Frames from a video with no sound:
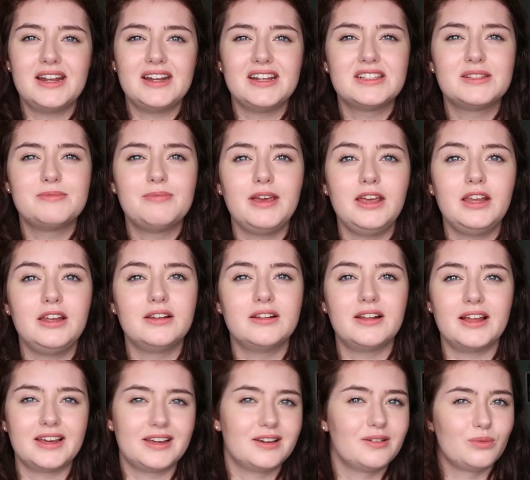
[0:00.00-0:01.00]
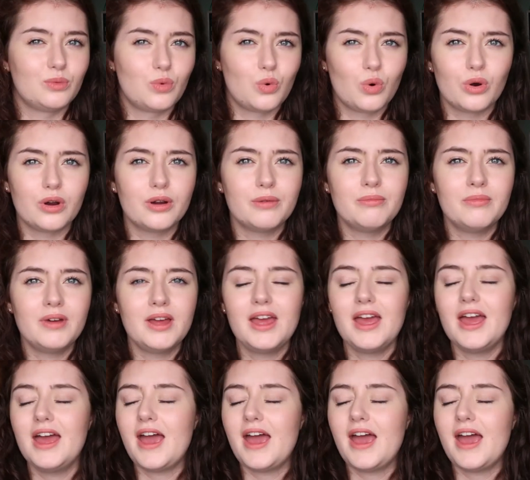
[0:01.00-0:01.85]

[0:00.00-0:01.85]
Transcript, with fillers: and it's been, like, warm.